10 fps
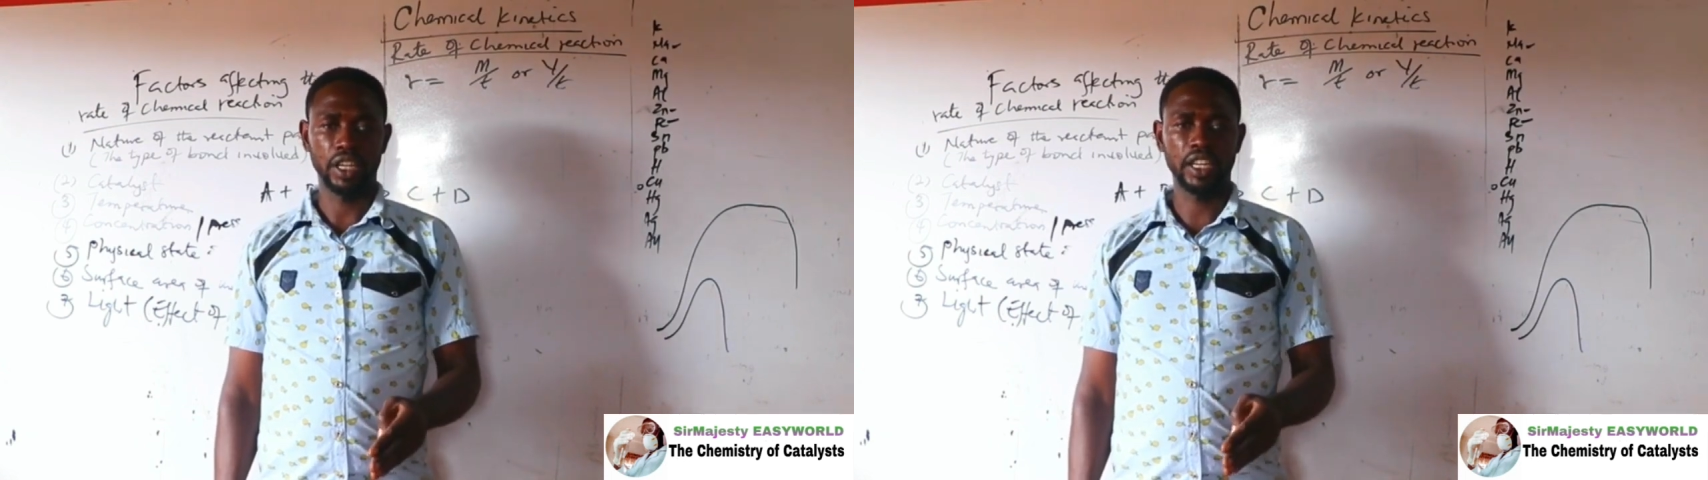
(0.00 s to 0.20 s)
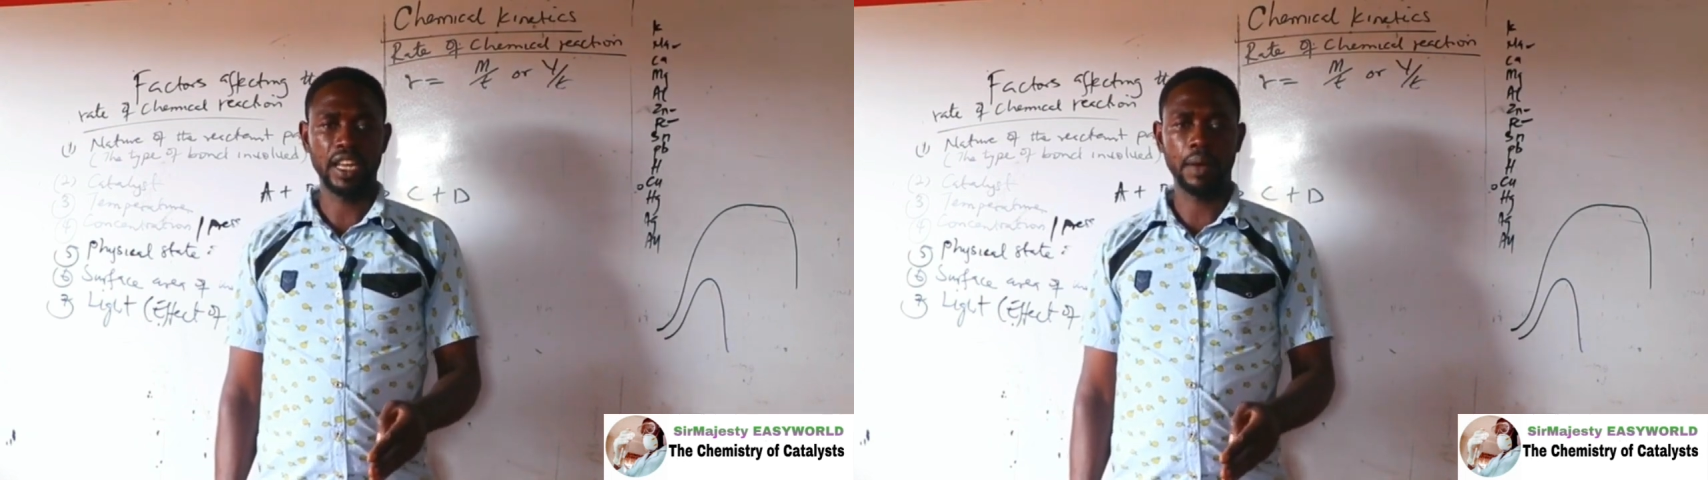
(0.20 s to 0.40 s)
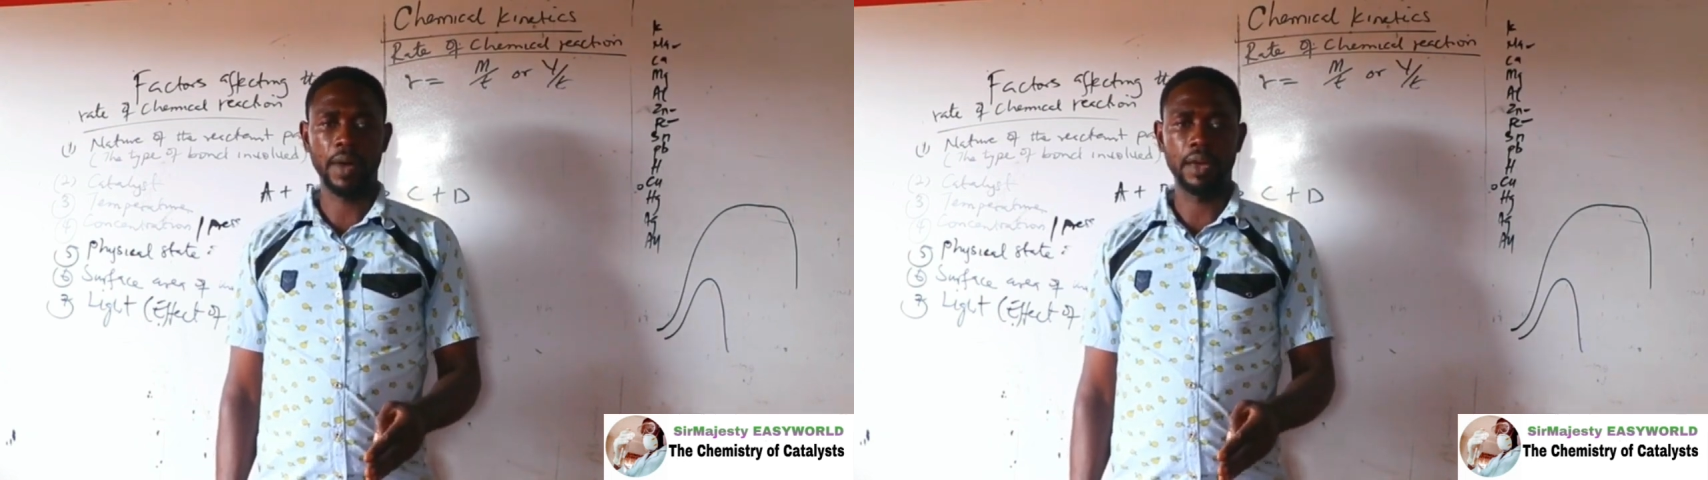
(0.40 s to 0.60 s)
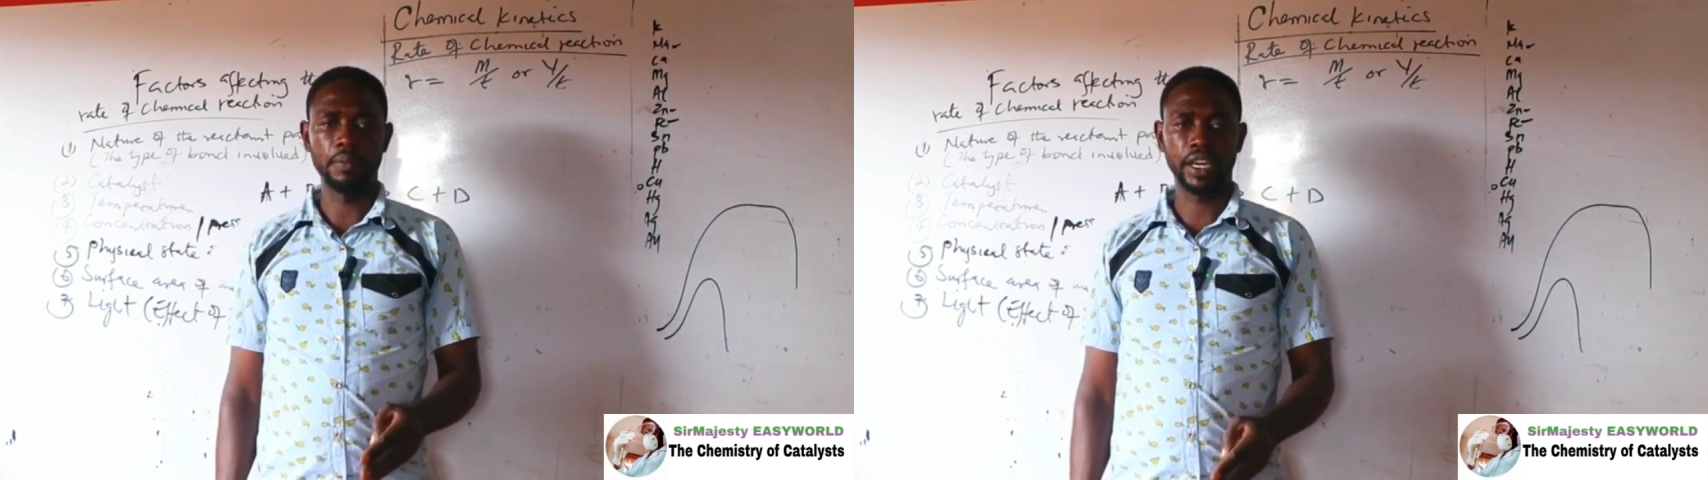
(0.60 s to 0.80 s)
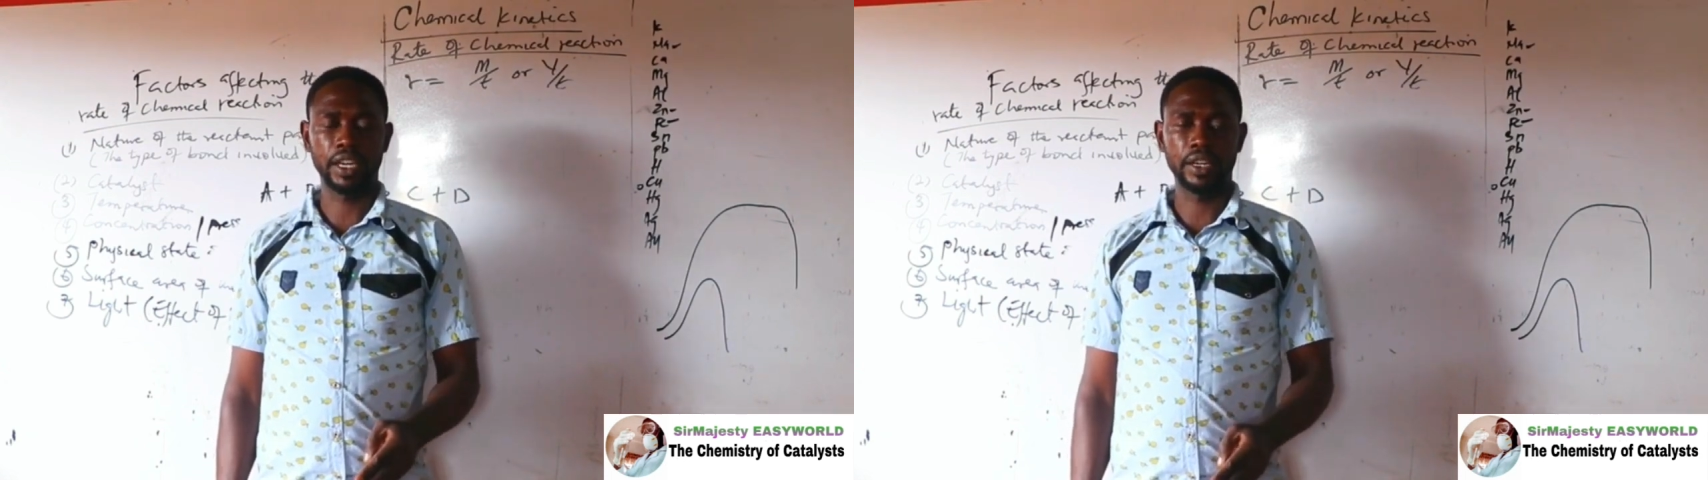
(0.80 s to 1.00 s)
either by
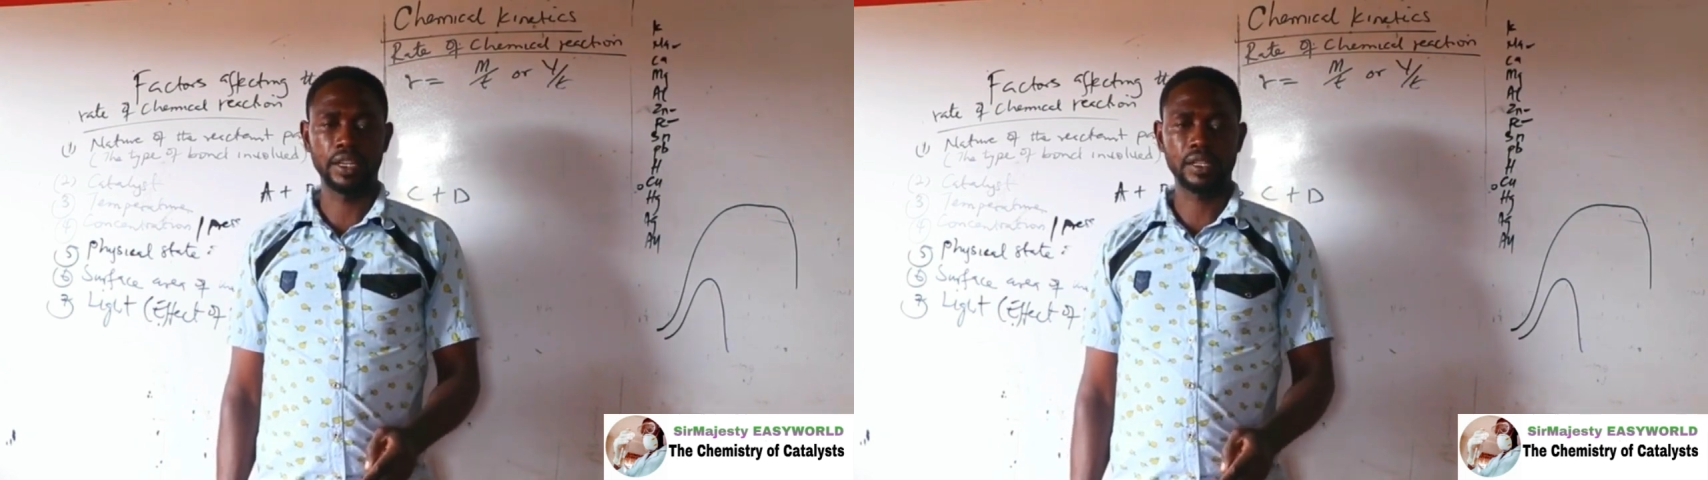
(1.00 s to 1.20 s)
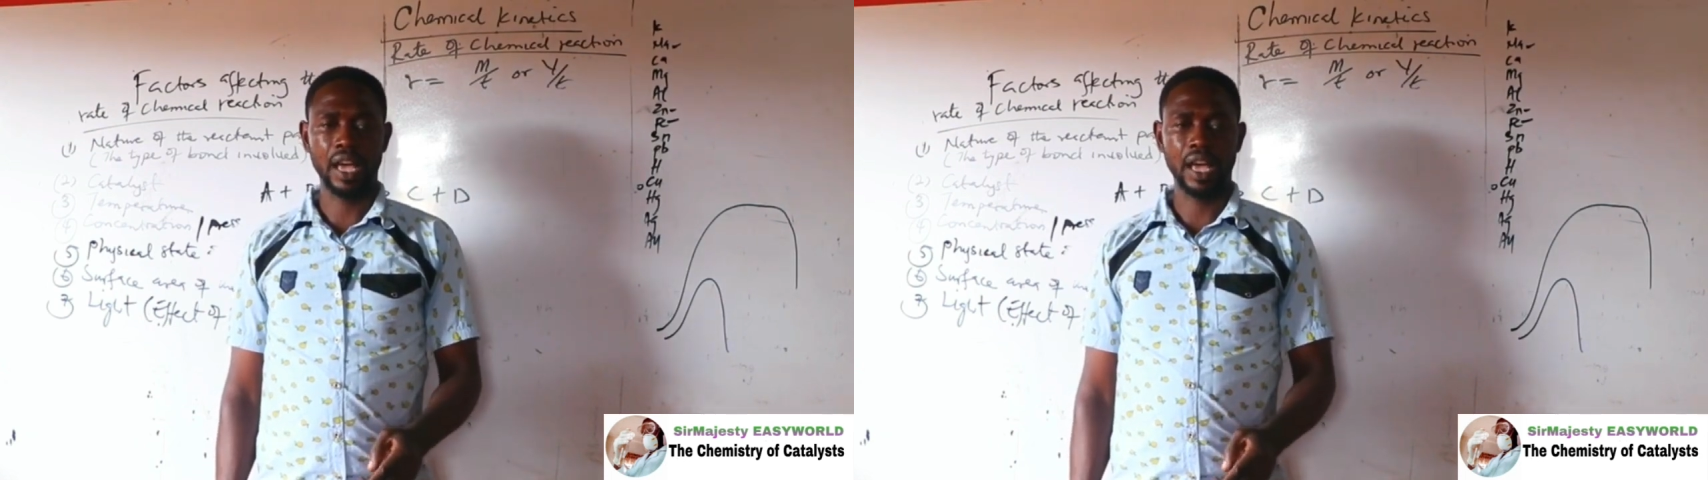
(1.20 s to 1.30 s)
making it